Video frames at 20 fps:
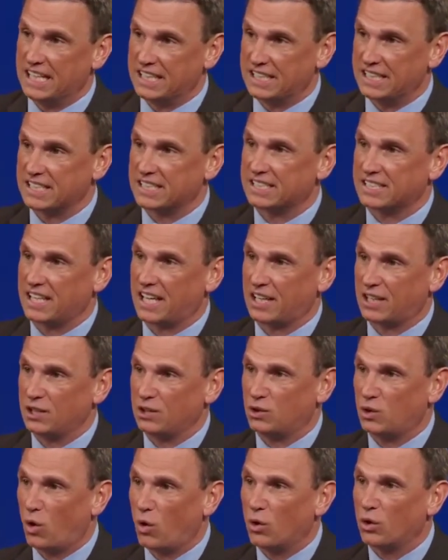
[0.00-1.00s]
end of the
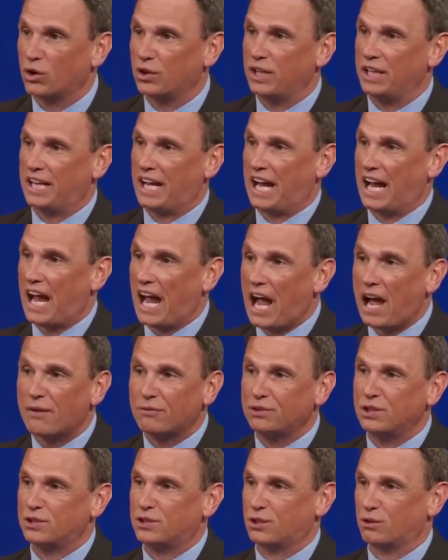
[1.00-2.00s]
second quarter in a
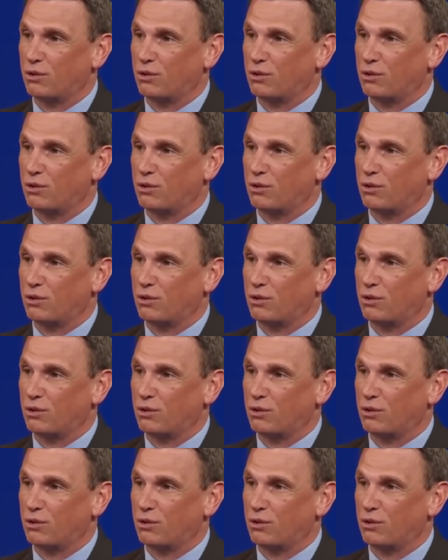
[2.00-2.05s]
half that